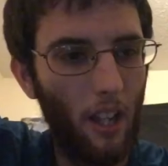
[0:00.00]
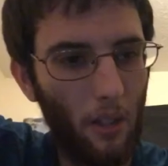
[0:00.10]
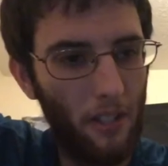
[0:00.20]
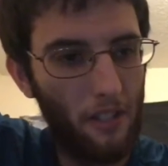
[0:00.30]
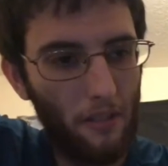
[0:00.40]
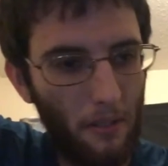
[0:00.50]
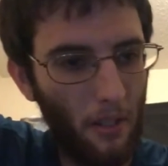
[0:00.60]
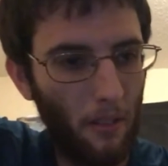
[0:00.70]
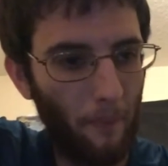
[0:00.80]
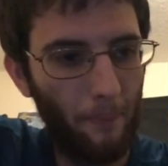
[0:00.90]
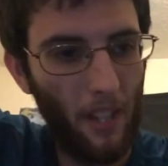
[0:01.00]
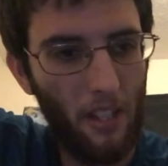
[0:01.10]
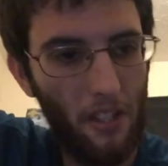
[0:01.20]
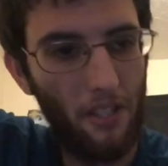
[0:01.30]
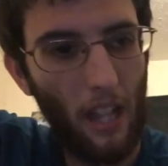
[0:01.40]
I know it's, you know, they
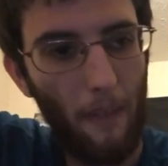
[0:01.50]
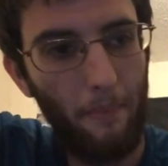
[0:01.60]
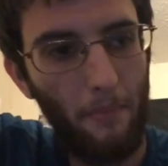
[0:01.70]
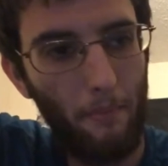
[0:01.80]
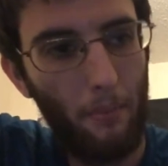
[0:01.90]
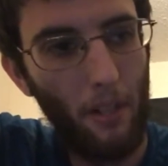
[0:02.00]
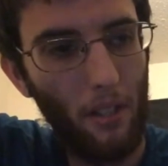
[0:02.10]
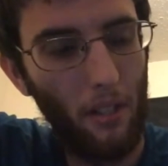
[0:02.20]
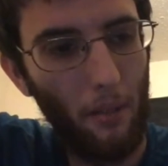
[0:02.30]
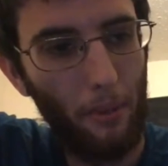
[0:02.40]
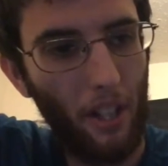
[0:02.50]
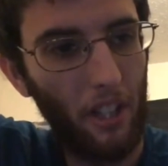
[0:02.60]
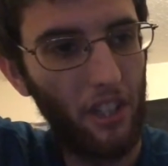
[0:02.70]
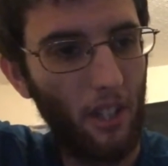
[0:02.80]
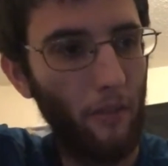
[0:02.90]
just stopped
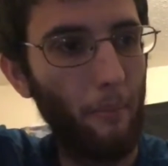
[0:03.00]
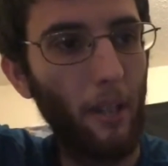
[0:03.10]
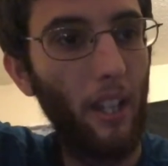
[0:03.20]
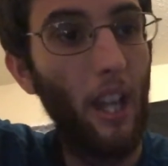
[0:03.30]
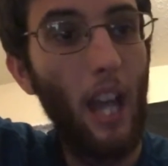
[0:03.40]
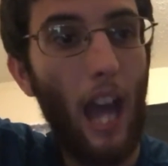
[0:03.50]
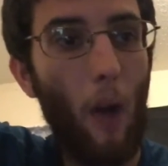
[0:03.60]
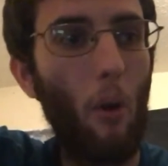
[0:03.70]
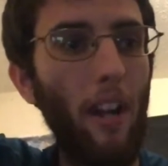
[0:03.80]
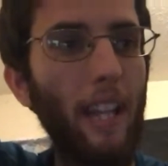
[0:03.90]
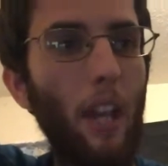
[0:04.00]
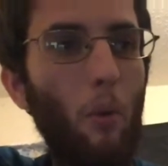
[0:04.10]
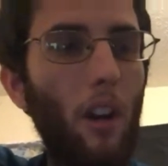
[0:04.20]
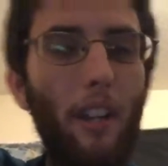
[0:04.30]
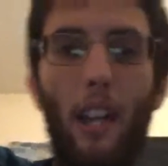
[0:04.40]
production of them. But I wanted to get
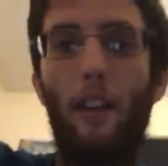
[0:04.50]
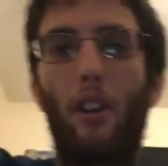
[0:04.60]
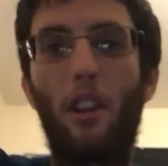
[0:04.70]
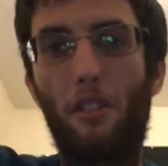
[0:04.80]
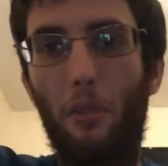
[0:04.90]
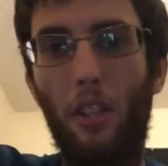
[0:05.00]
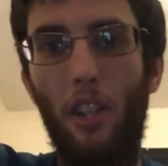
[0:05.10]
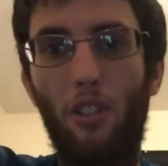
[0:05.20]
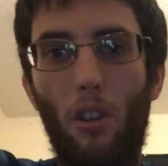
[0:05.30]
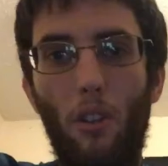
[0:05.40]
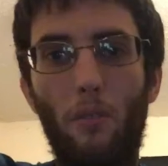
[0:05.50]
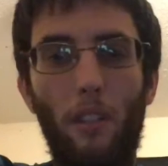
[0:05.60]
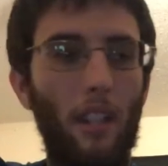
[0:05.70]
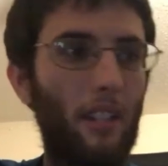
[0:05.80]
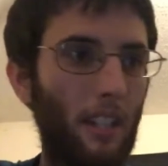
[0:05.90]
one. I've heard it's a really good drone.
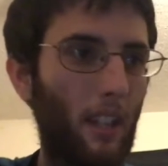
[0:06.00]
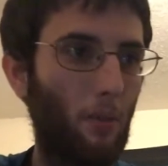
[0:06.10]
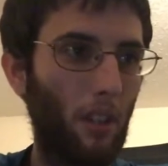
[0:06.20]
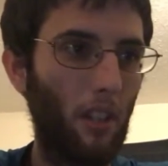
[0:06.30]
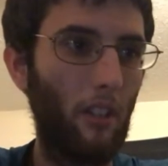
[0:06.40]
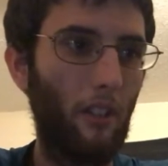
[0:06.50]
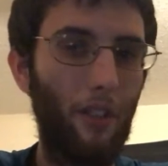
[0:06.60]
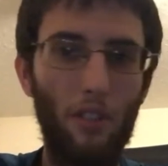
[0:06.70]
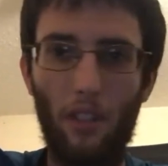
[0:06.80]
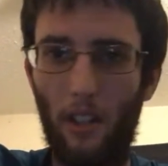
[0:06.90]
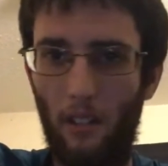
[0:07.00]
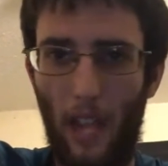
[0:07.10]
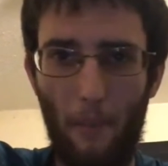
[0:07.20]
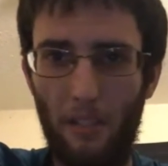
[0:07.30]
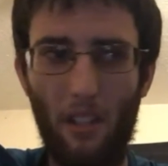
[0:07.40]
It did get really good reviews on
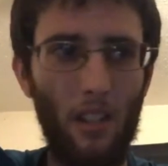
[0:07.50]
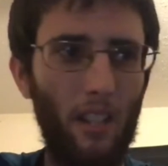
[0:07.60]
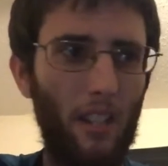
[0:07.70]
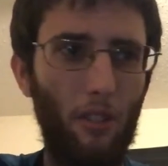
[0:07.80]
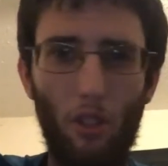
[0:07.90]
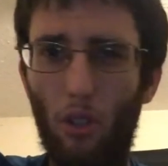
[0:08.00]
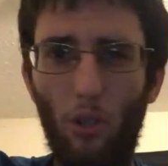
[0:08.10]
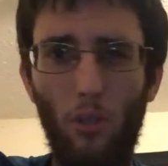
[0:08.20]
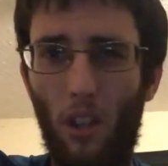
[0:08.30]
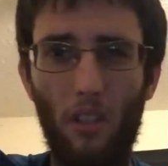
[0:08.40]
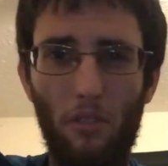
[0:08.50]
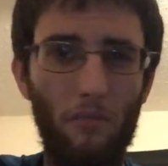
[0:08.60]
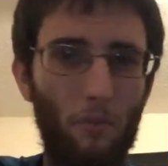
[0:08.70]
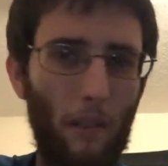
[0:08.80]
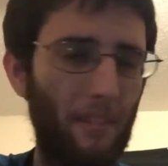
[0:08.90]
Amazon and Google and all those
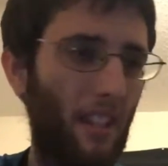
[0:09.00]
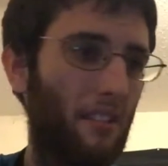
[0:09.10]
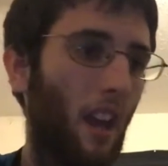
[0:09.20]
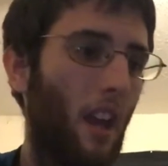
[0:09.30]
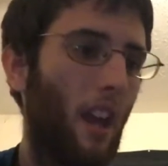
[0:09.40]
websites.